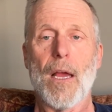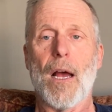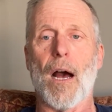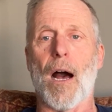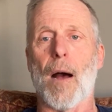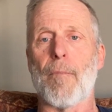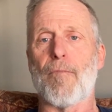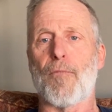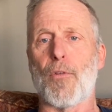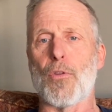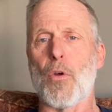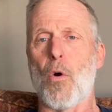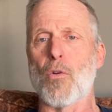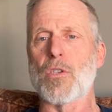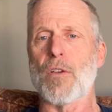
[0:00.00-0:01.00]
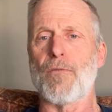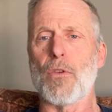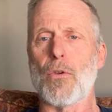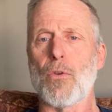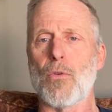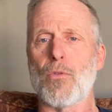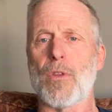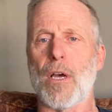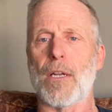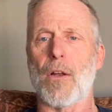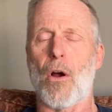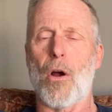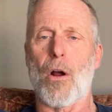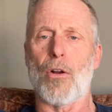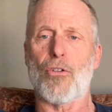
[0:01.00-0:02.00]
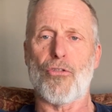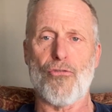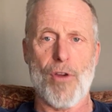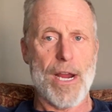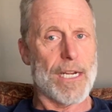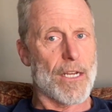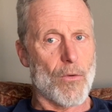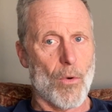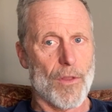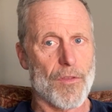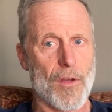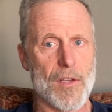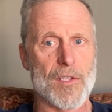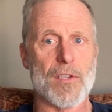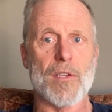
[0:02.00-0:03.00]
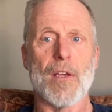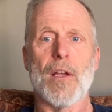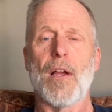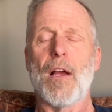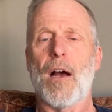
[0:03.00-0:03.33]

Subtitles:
For those of you that are training with us,